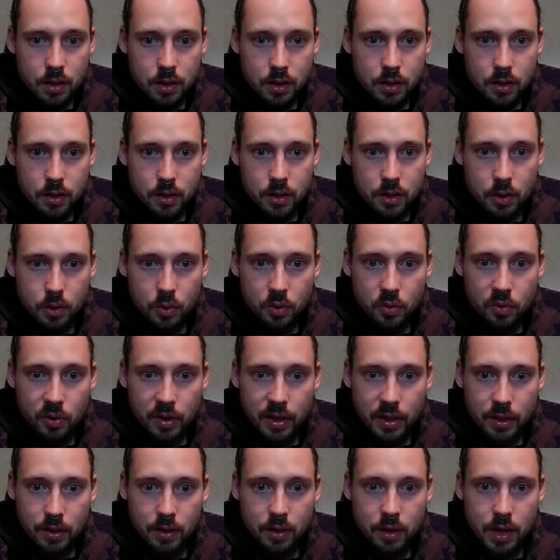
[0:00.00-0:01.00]
No
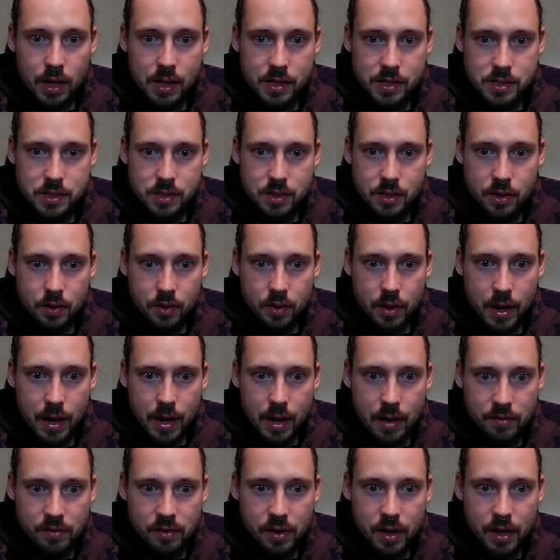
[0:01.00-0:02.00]
great loss, though. I
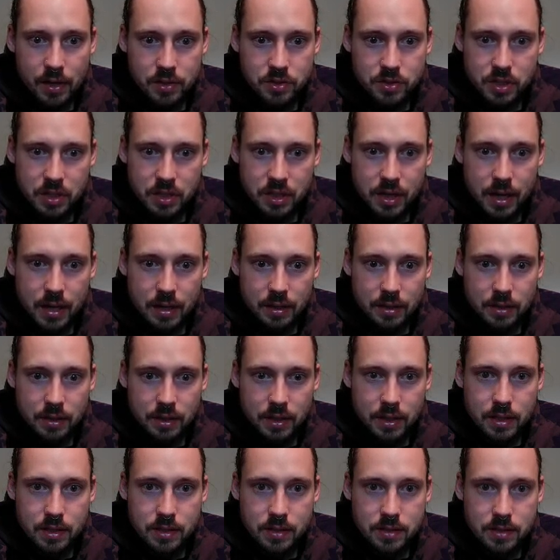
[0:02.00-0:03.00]
haven't actually gotten
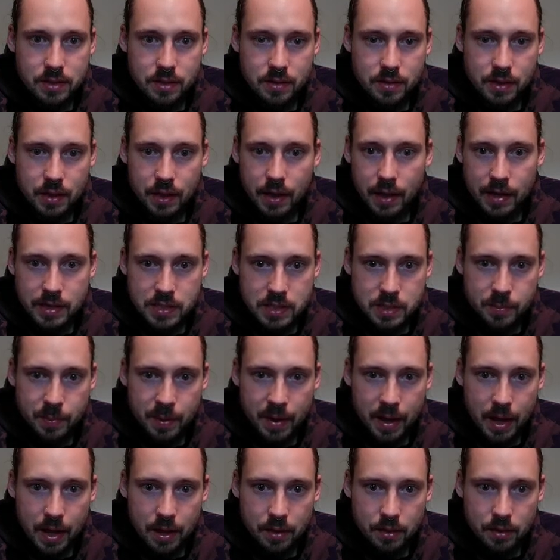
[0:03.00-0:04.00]
into the ice
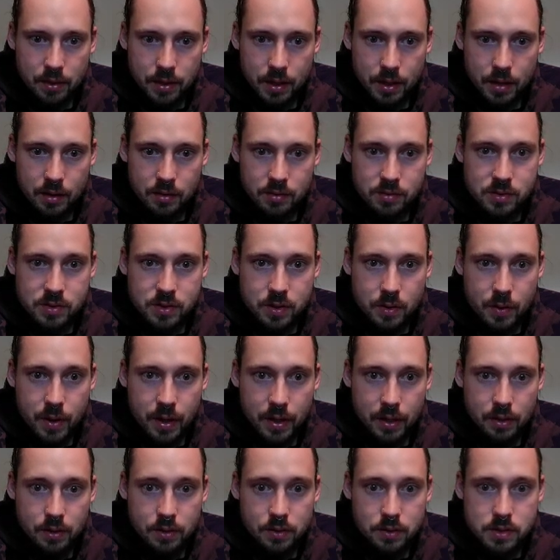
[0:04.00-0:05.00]
path yet, so
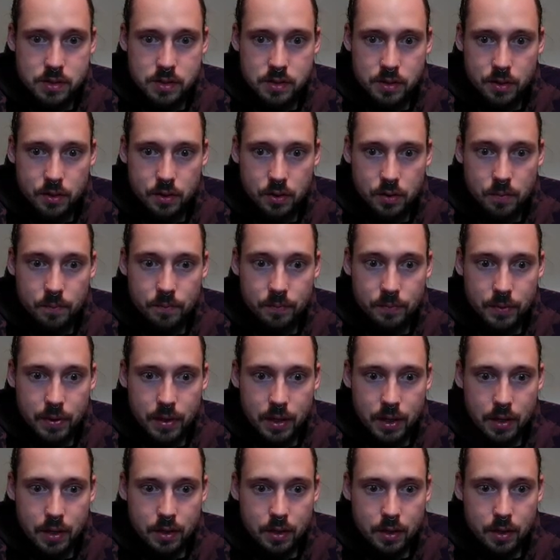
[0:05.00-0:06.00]
I can still
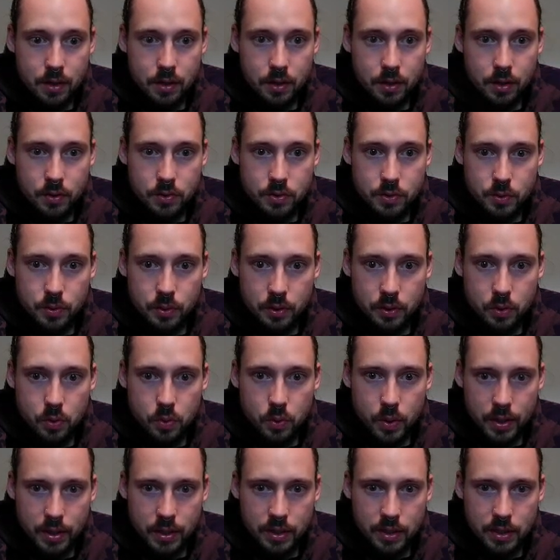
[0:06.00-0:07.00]
go do a
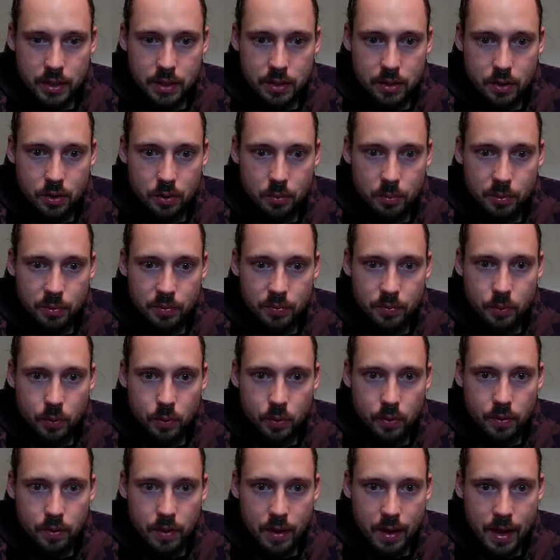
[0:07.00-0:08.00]
quick heal
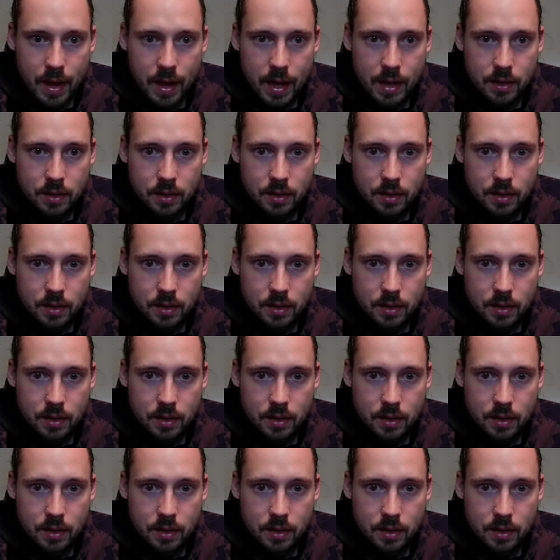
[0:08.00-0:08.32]
before that.